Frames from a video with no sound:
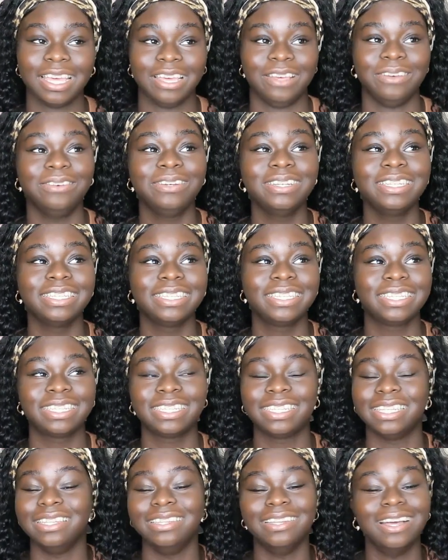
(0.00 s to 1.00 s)
it
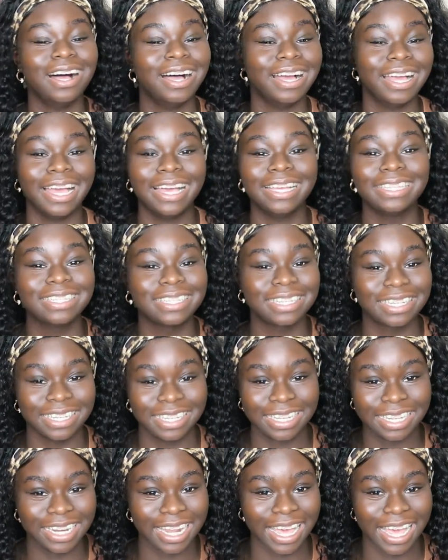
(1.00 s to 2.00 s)
was not as
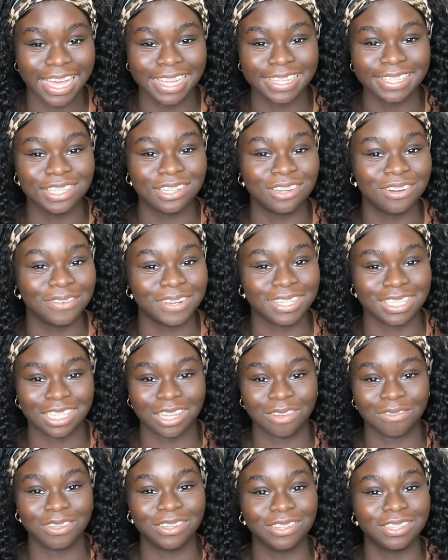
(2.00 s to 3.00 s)
good as
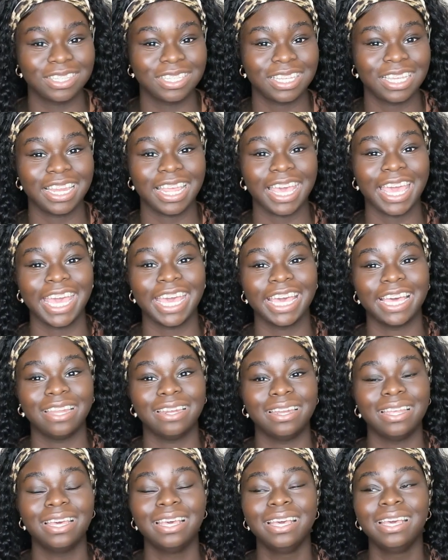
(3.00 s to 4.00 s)
University of Houston
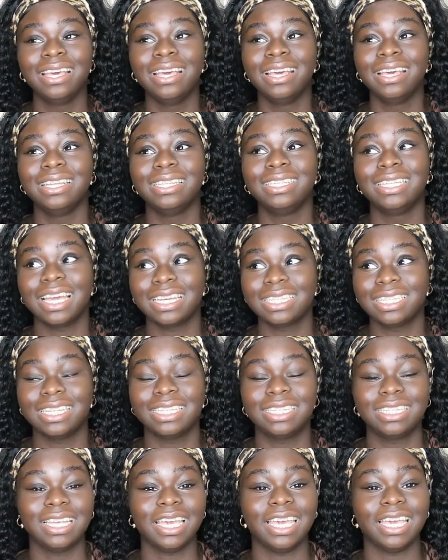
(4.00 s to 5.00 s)
and
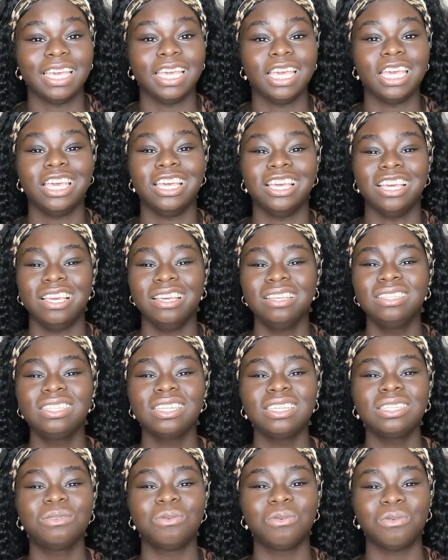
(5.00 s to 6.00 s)
Texas State. It
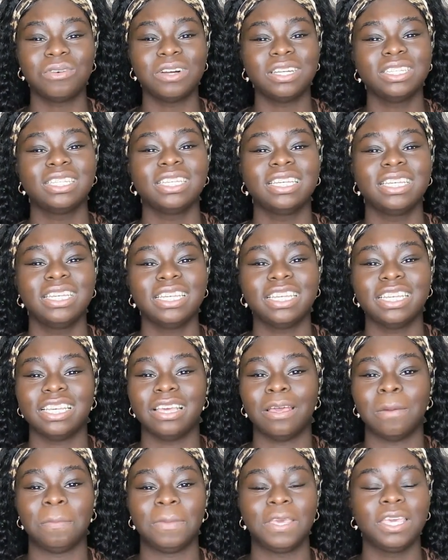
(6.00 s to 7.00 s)
just wasn't
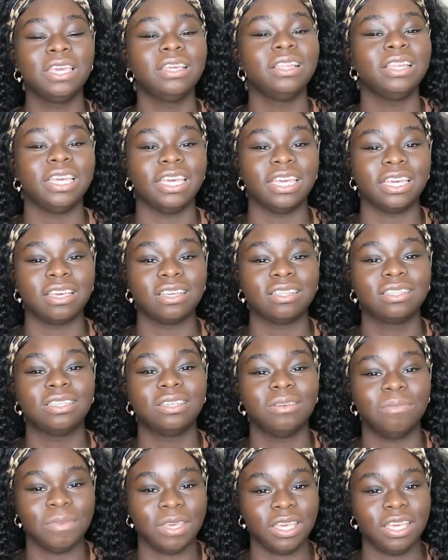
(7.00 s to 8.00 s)
appealing
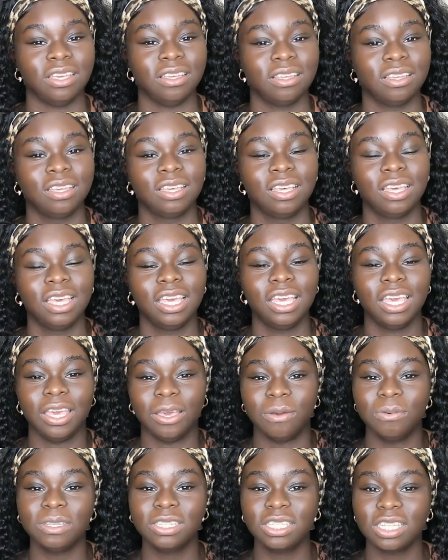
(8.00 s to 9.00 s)
to me.
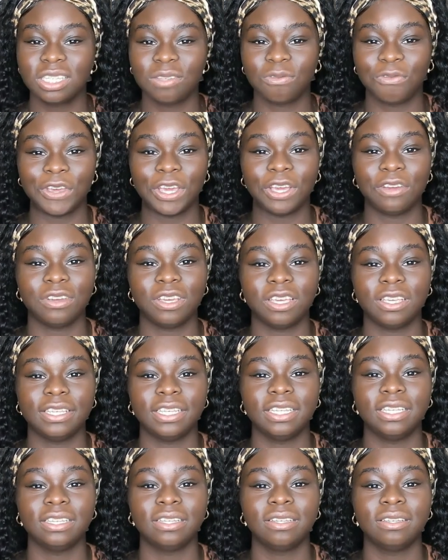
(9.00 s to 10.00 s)
It was just
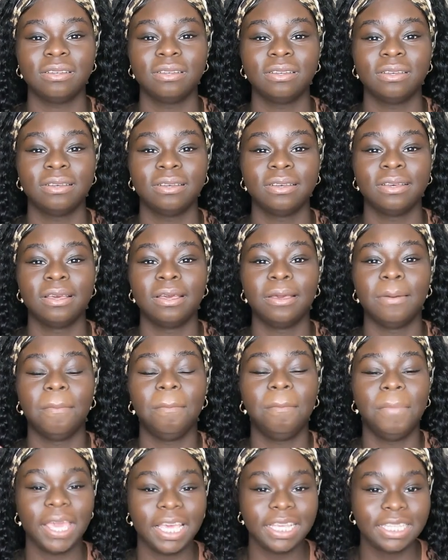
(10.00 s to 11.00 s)
very
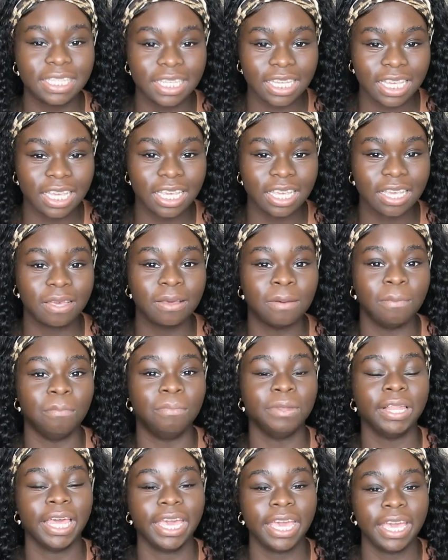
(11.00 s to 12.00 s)
basic,
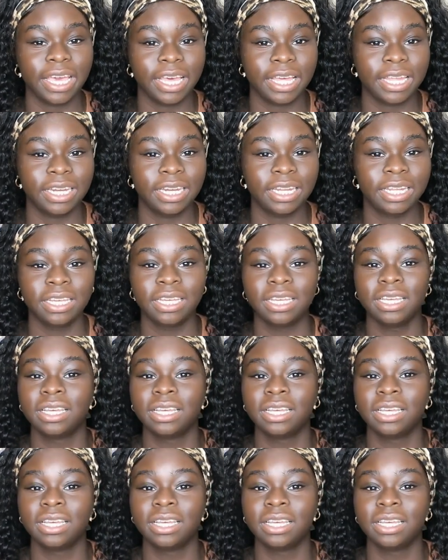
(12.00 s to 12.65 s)
bland.